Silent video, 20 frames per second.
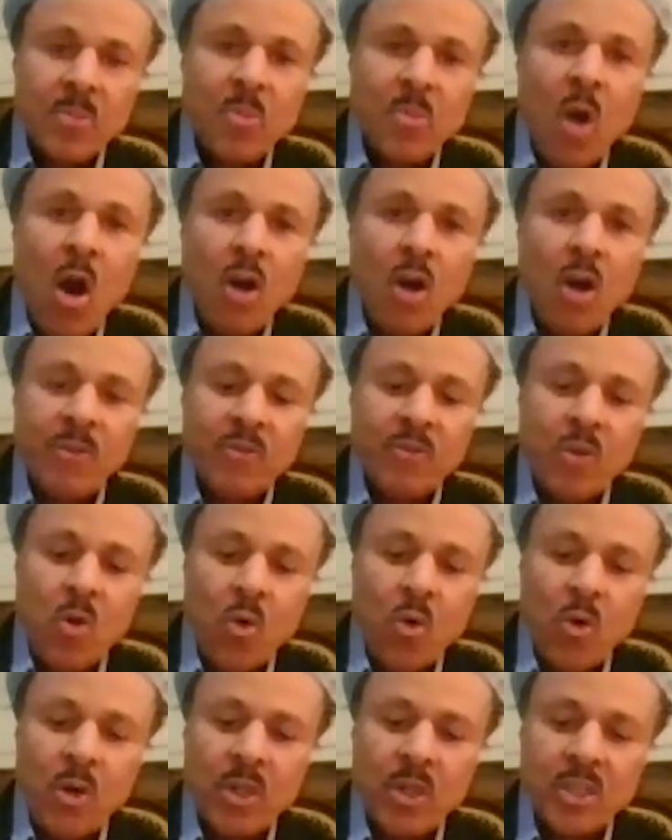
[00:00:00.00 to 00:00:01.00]
Part of
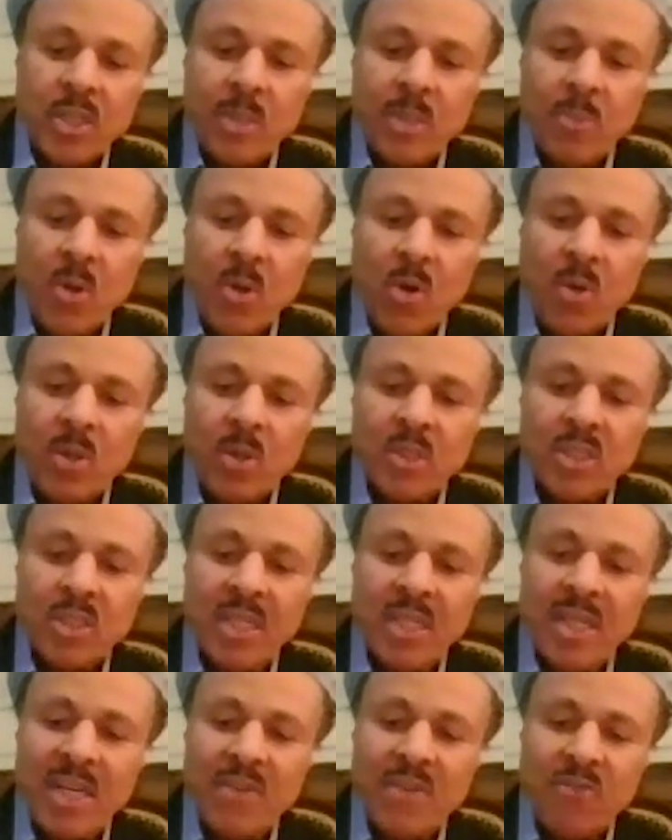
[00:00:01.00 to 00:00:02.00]
Corey's MO is
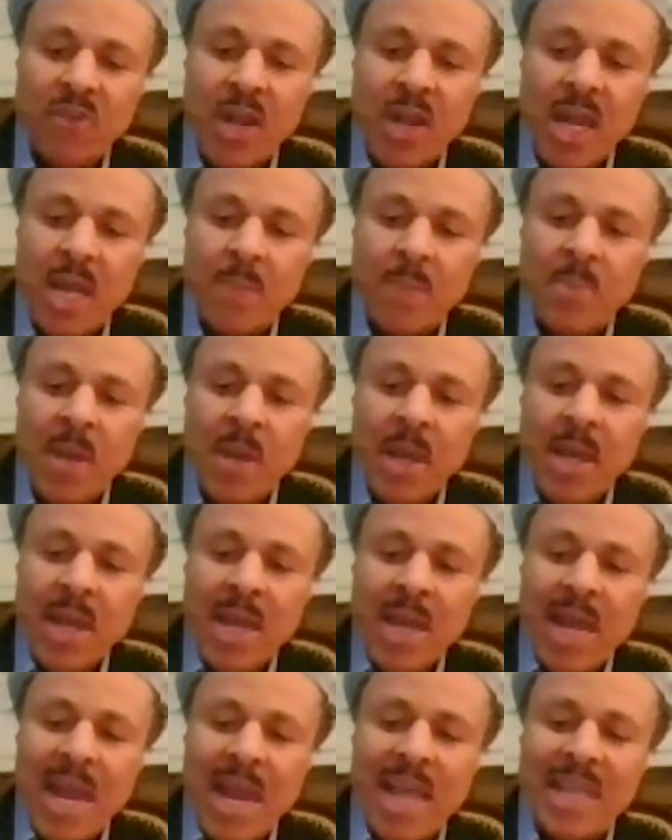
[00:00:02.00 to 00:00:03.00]
to defame
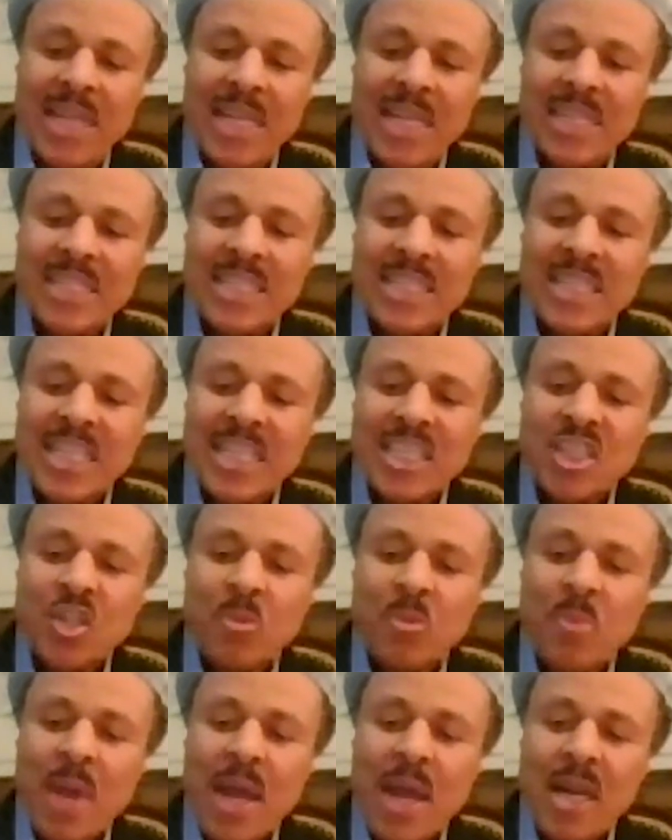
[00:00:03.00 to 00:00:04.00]
and then
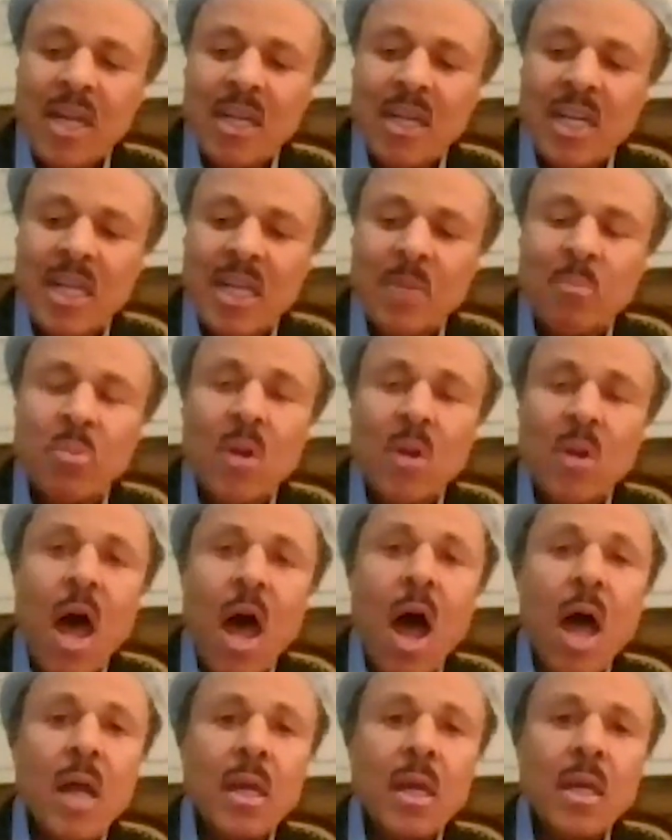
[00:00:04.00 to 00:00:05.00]
systematically
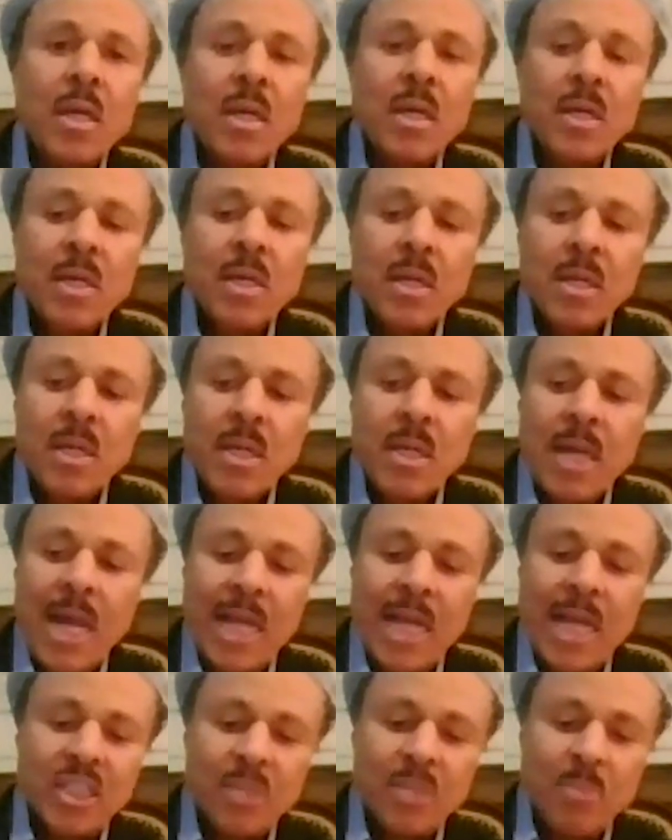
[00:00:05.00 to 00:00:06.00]
block
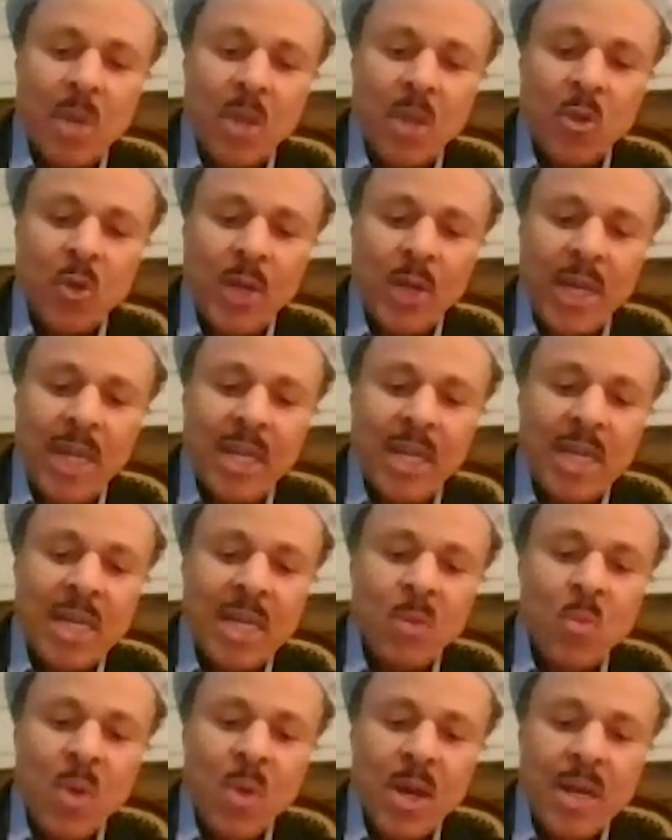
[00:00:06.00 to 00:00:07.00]
and smother
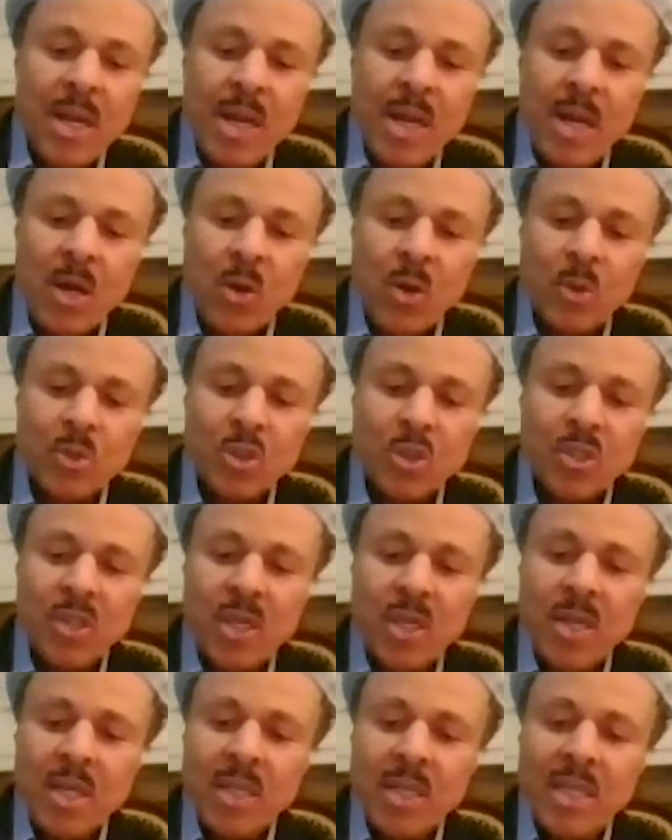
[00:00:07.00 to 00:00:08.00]
anyone else
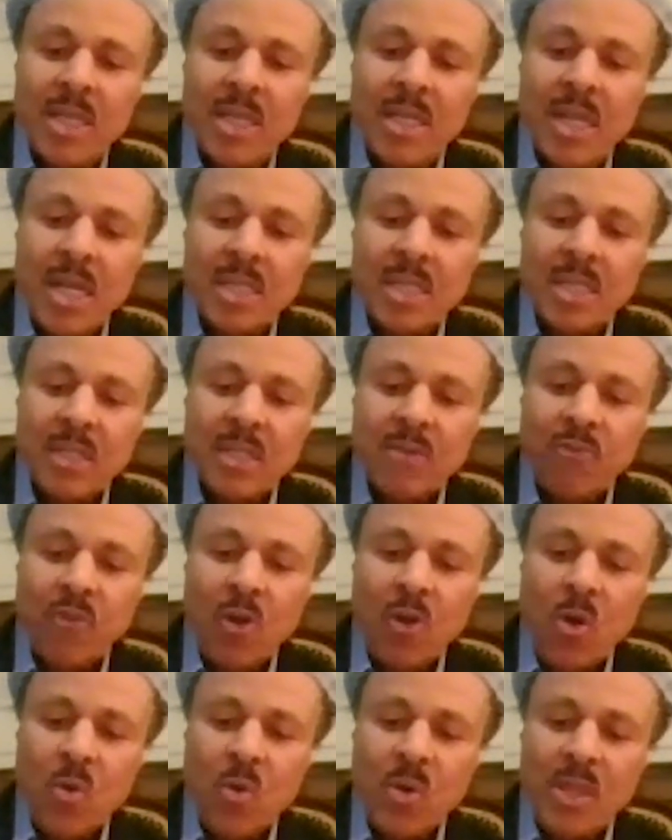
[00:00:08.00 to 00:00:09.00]
that doesn't
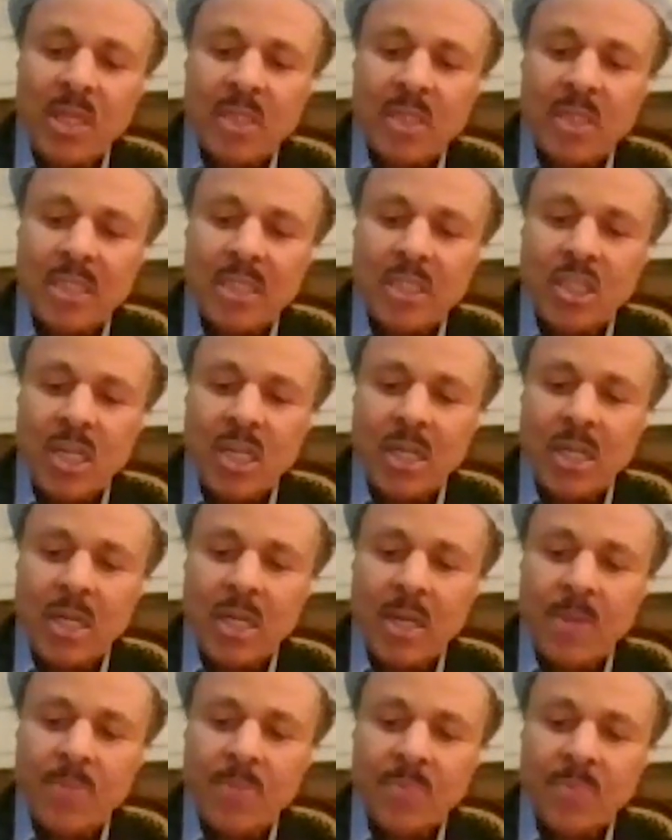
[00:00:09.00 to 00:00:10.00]
flow with his agenda.